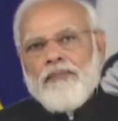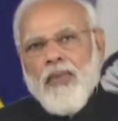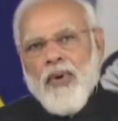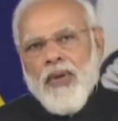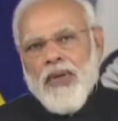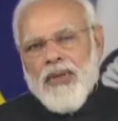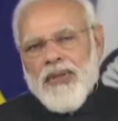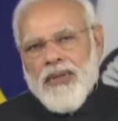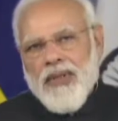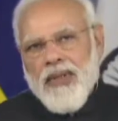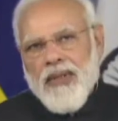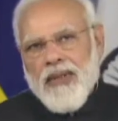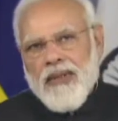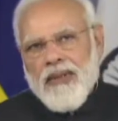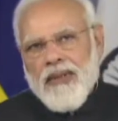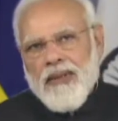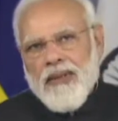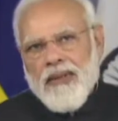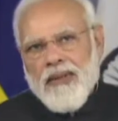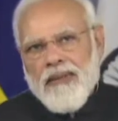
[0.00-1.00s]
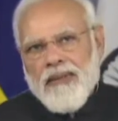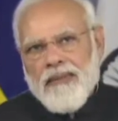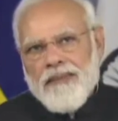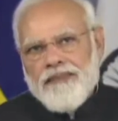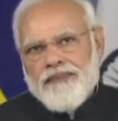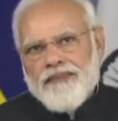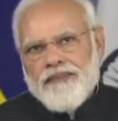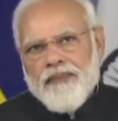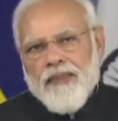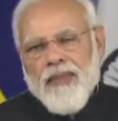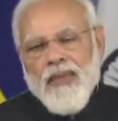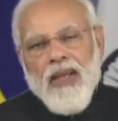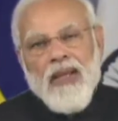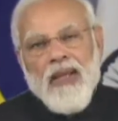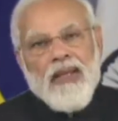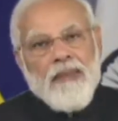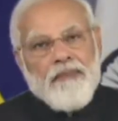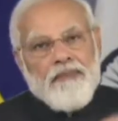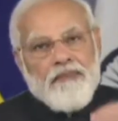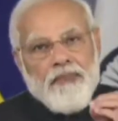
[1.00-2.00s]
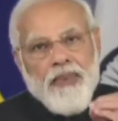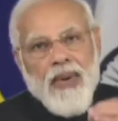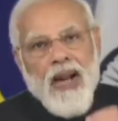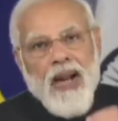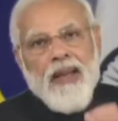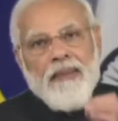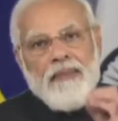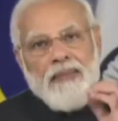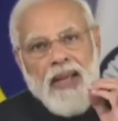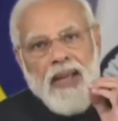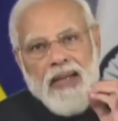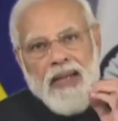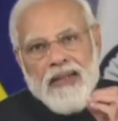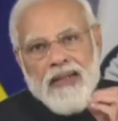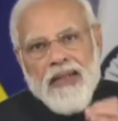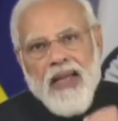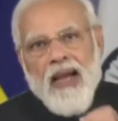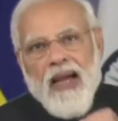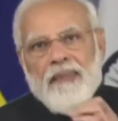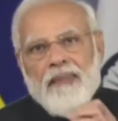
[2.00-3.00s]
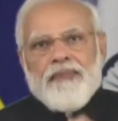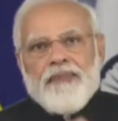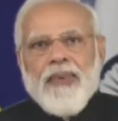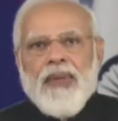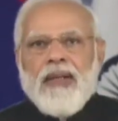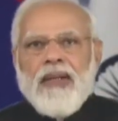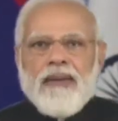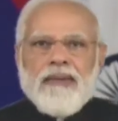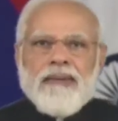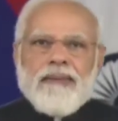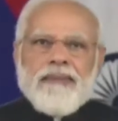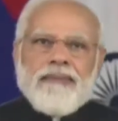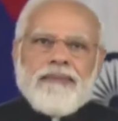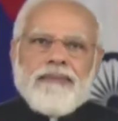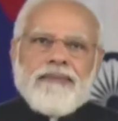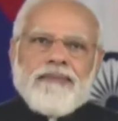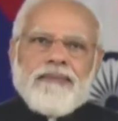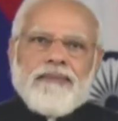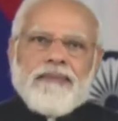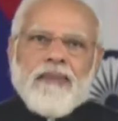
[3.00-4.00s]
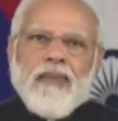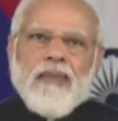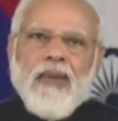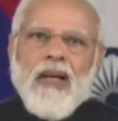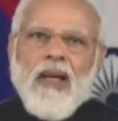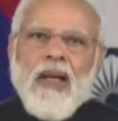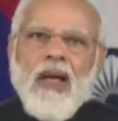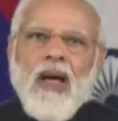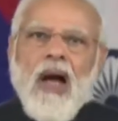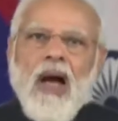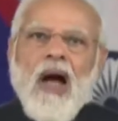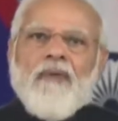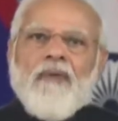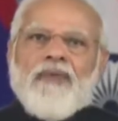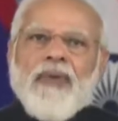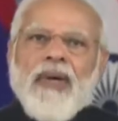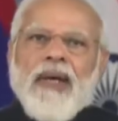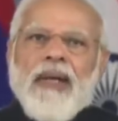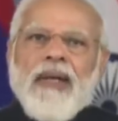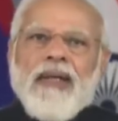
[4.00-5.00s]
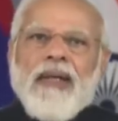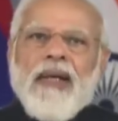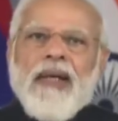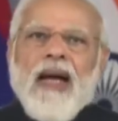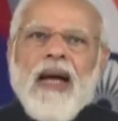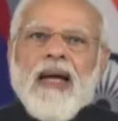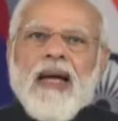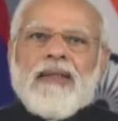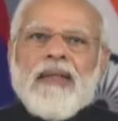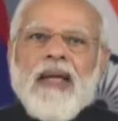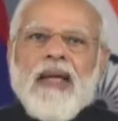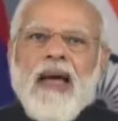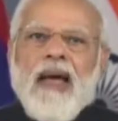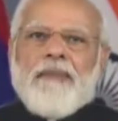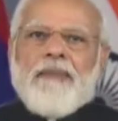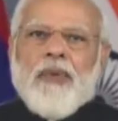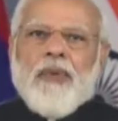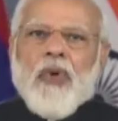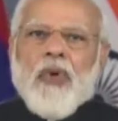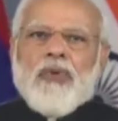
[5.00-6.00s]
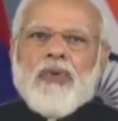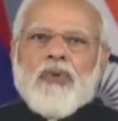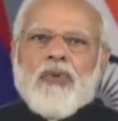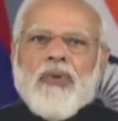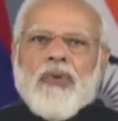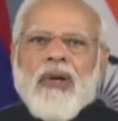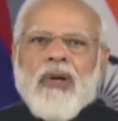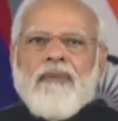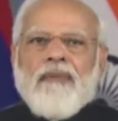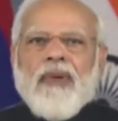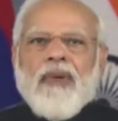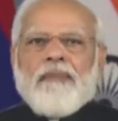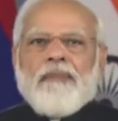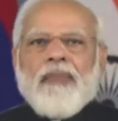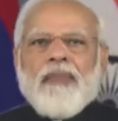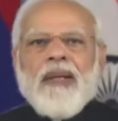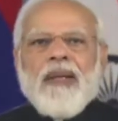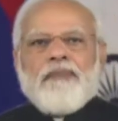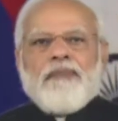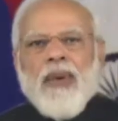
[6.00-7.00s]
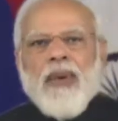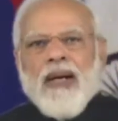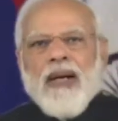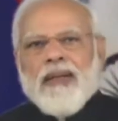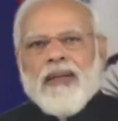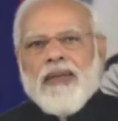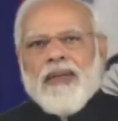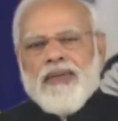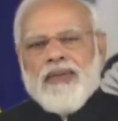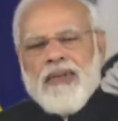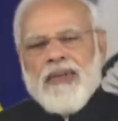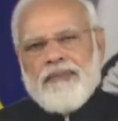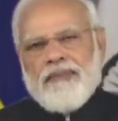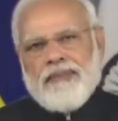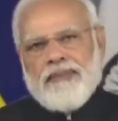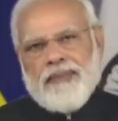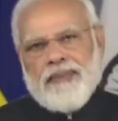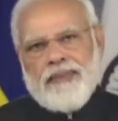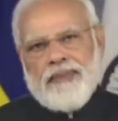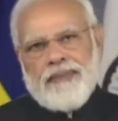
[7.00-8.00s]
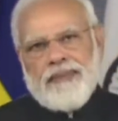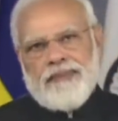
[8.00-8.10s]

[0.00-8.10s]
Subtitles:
Mauritius is a prime example of India's approach to development partnership,